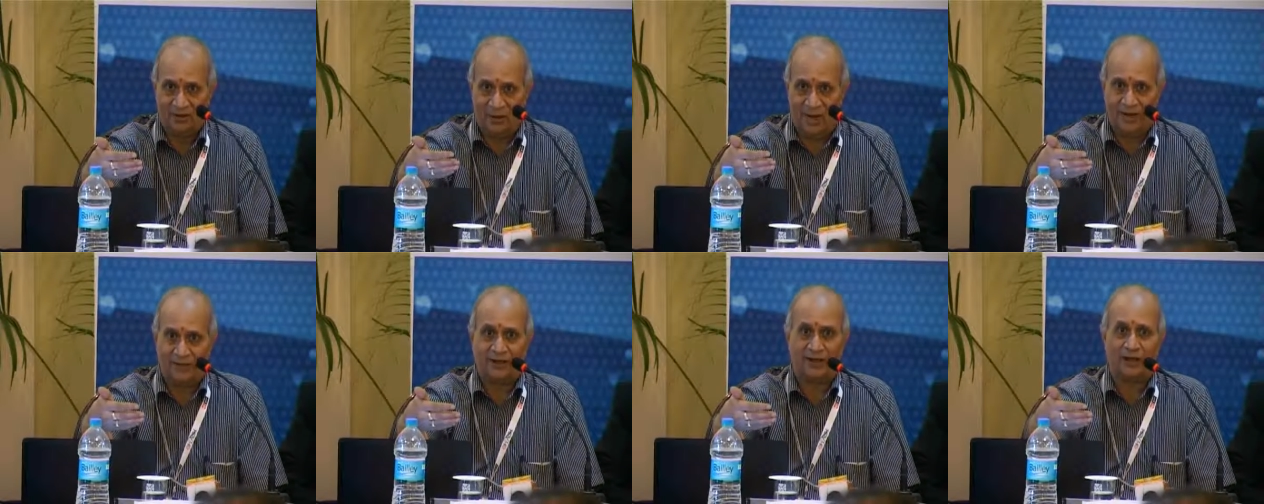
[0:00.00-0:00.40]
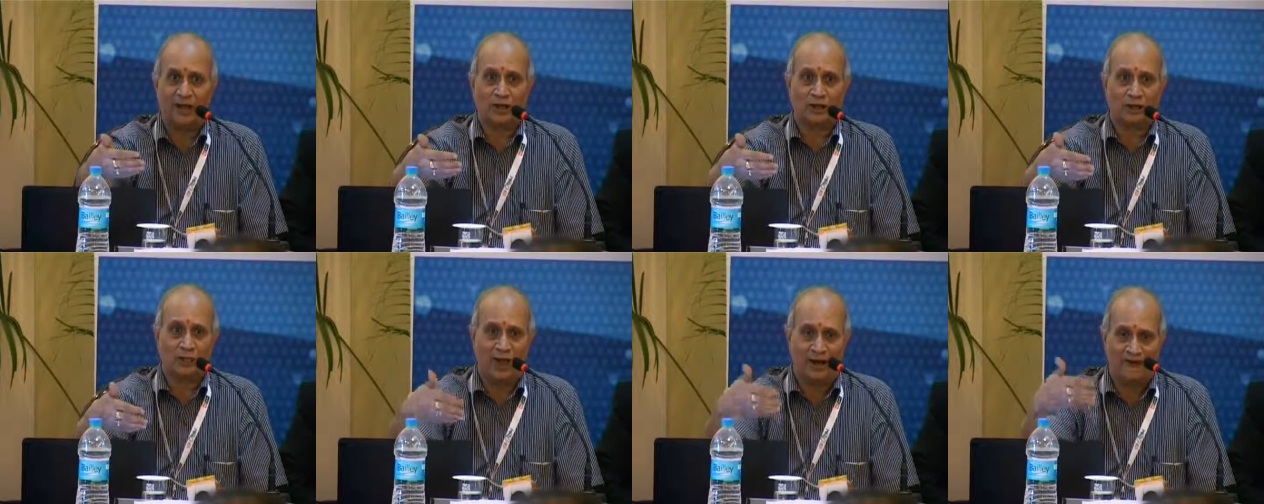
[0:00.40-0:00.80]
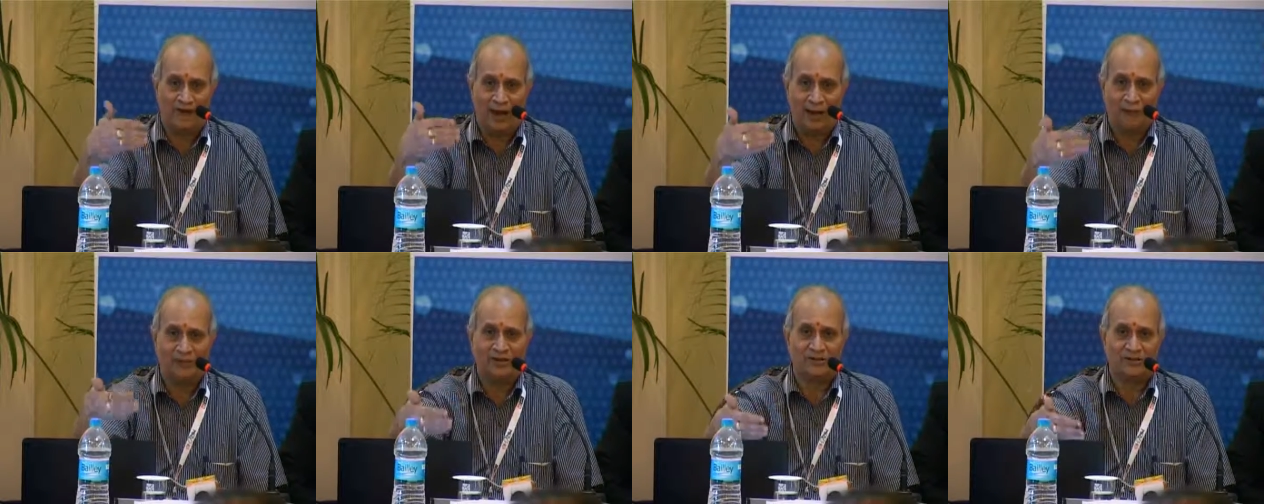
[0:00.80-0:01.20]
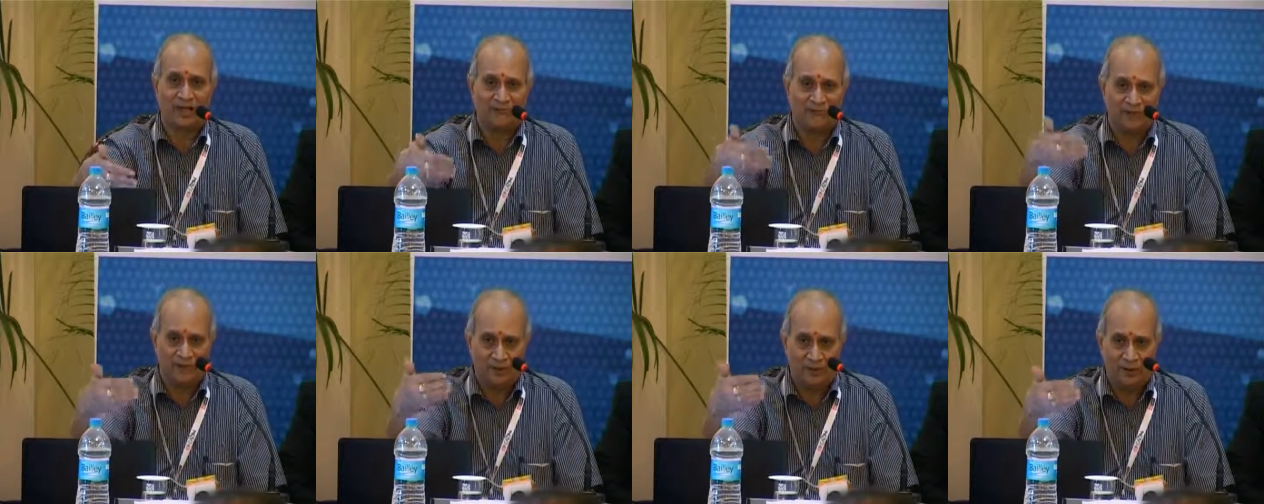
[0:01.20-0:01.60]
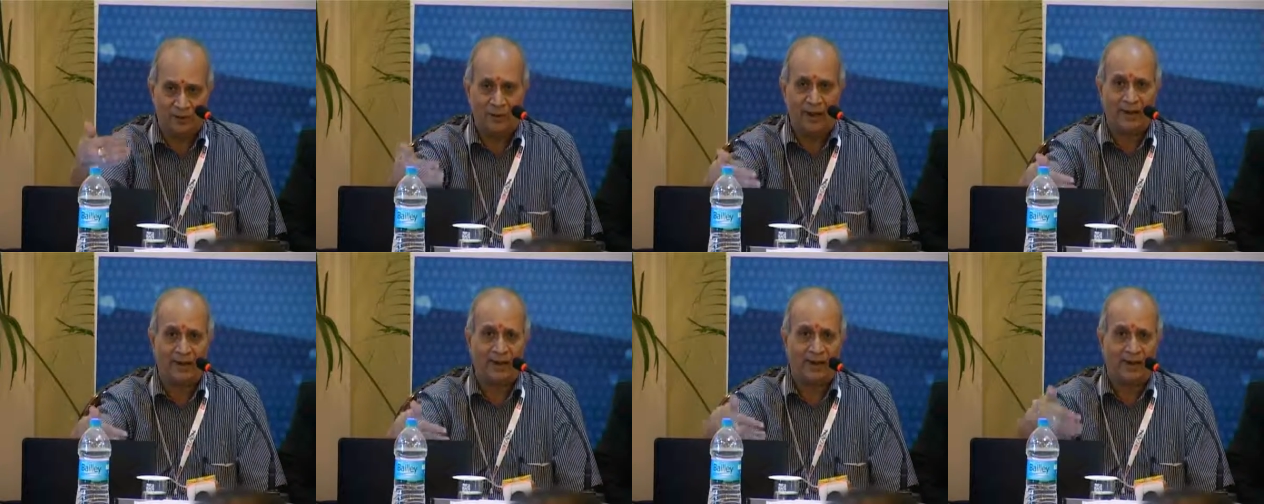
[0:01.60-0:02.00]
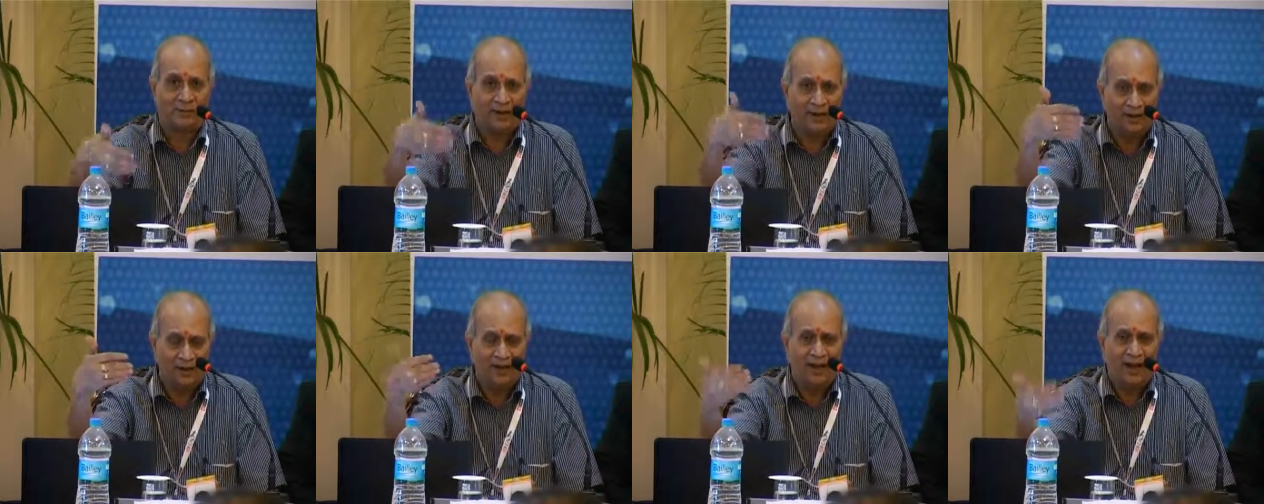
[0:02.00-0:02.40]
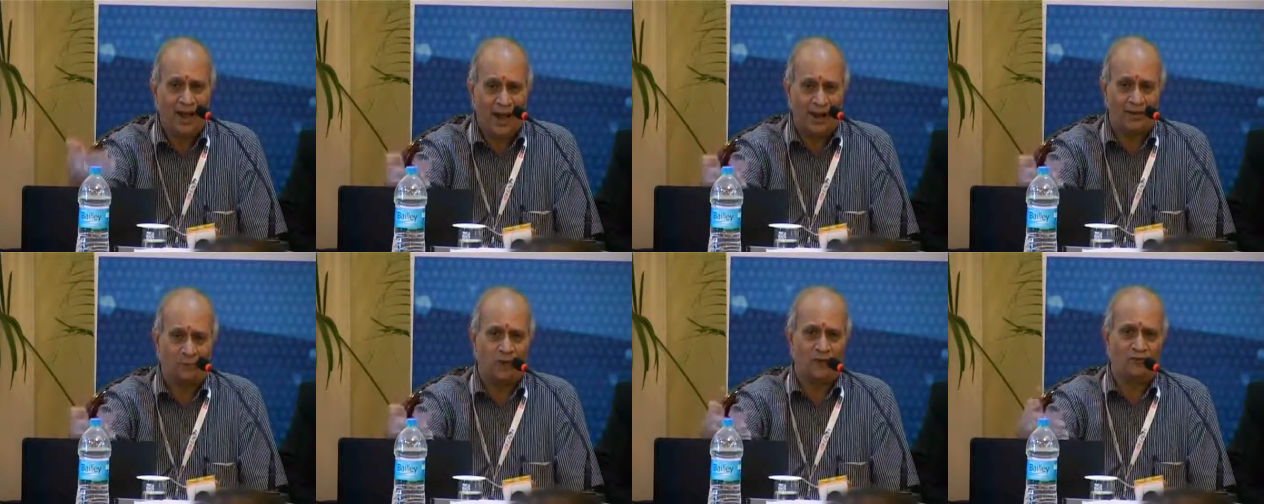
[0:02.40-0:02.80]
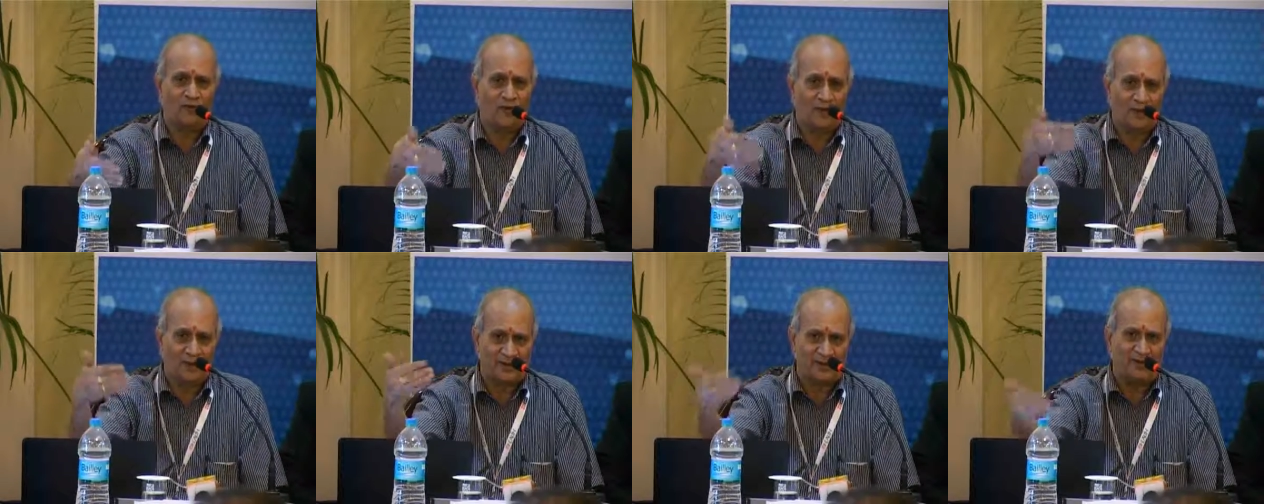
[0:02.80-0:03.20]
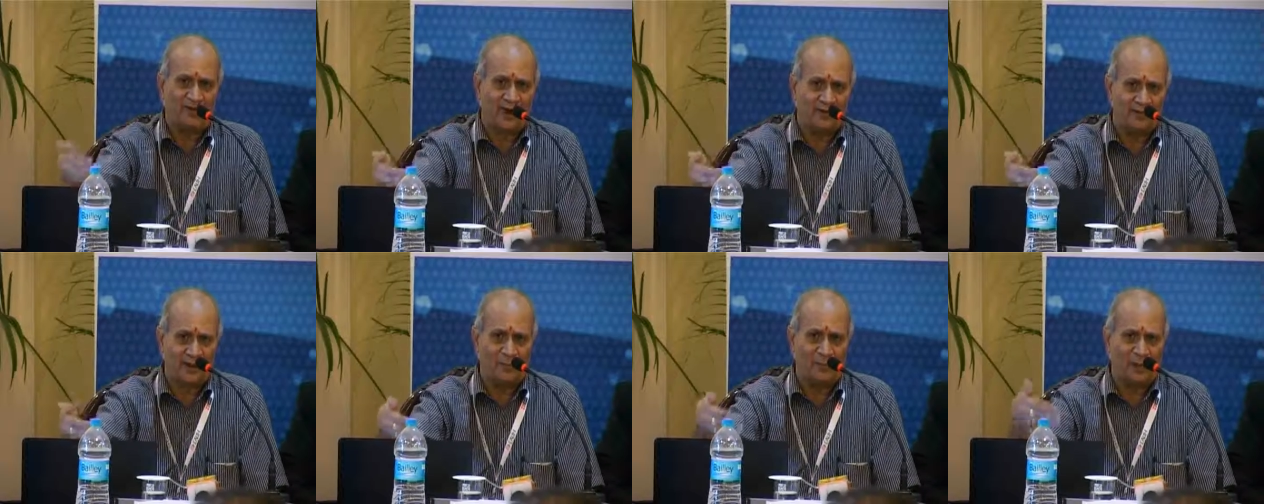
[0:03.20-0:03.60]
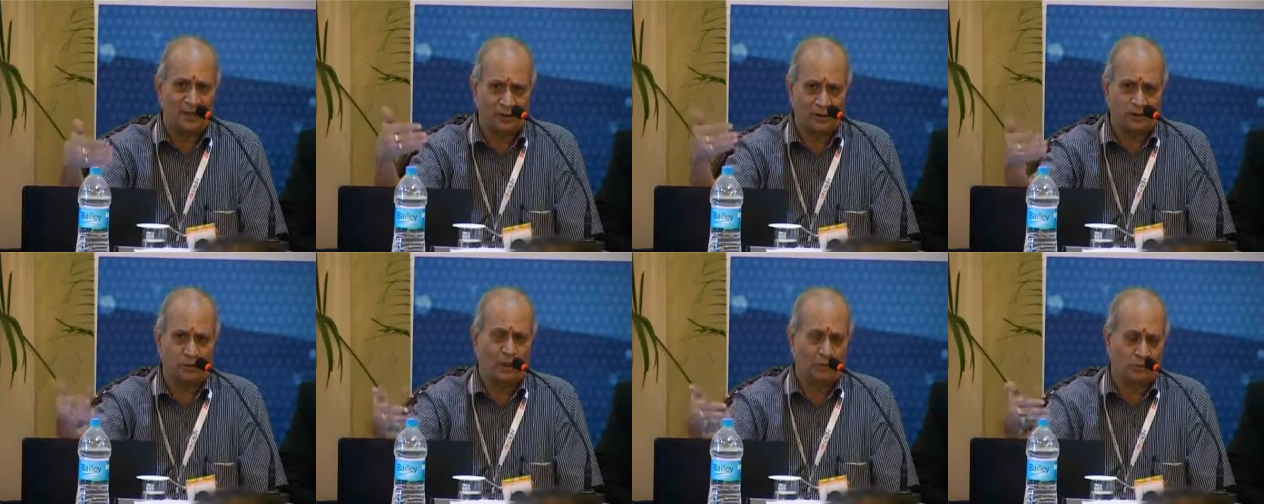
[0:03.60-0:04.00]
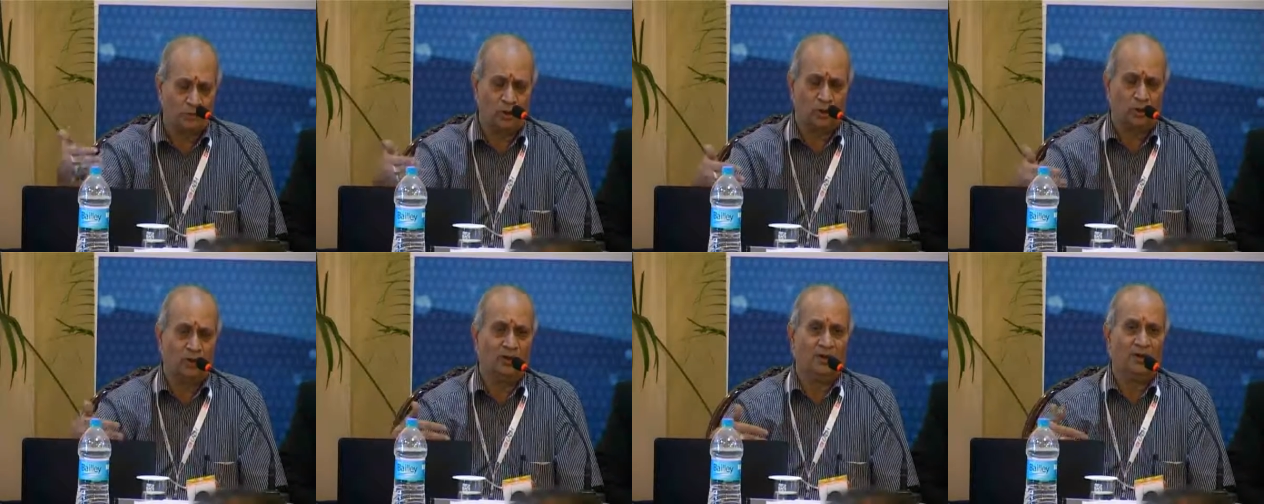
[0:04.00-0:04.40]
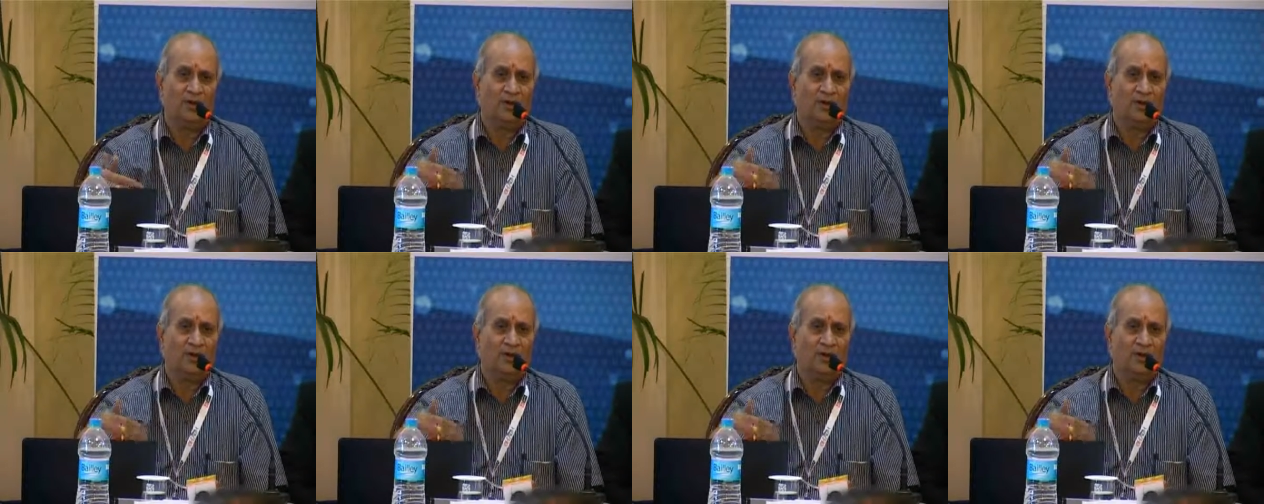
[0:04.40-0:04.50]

I think it has to be available, serviceable, maintainable, and 24 by 7 availability has to be assured.